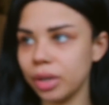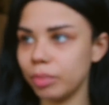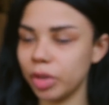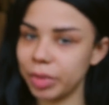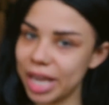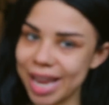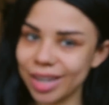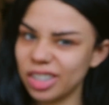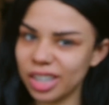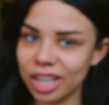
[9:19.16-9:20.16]
maybe
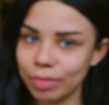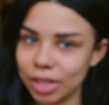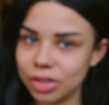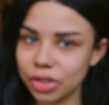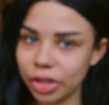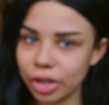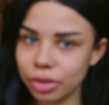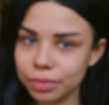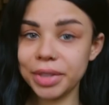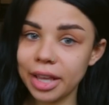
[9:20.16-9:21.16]
8 or 9 months
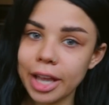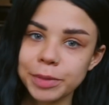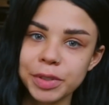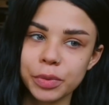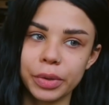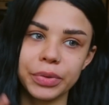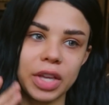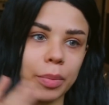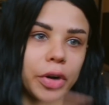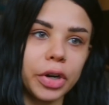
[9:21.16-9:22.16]
ago, but they asked me to work with
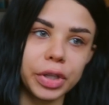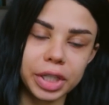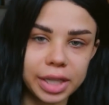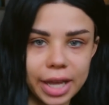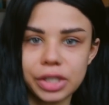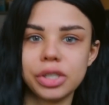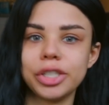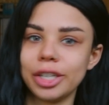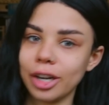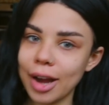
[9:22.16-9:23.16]
them early
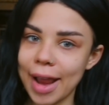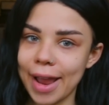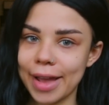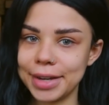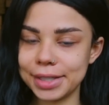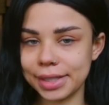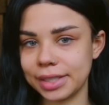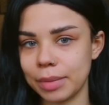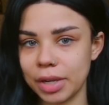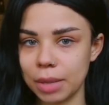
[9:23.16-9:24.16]
last year and they
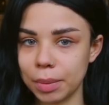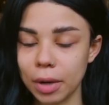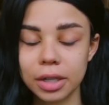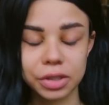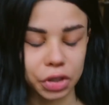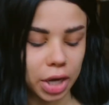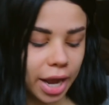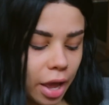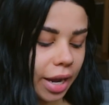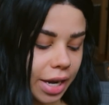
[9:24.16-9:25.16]
sent me a couple products to
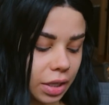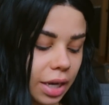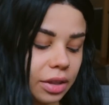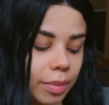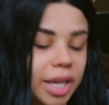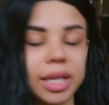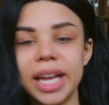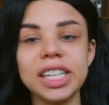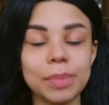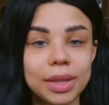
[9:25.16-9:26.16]
try out, and a lot of them I
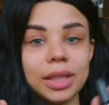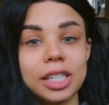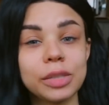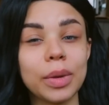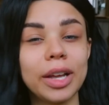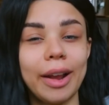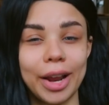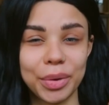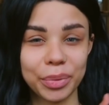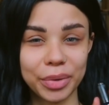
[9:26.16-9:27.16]
liked, but this one
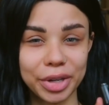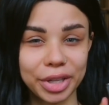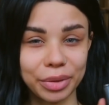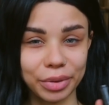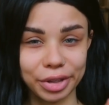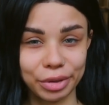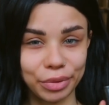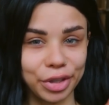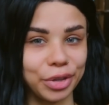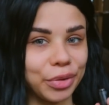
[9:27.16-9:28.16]
I really, really,
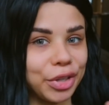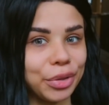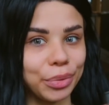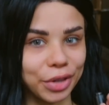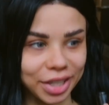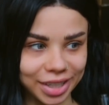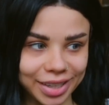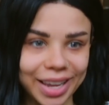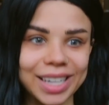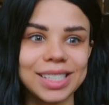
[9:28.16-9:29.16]
really, really,
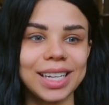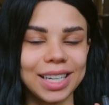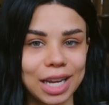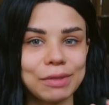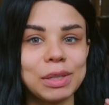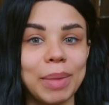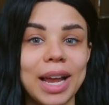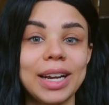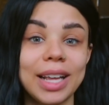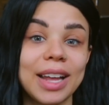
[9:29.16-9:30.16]
really liked, like enough to
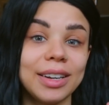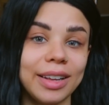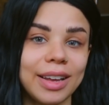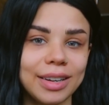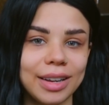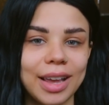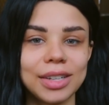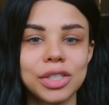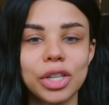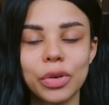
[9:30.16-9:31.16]
buy it again and again and
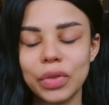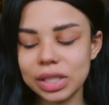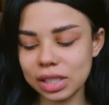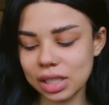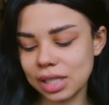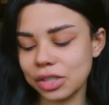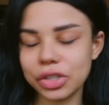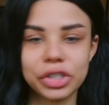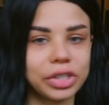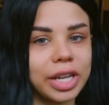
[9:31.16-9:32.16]
again. So this is
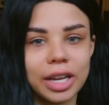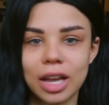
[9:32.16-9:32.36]
essentially just like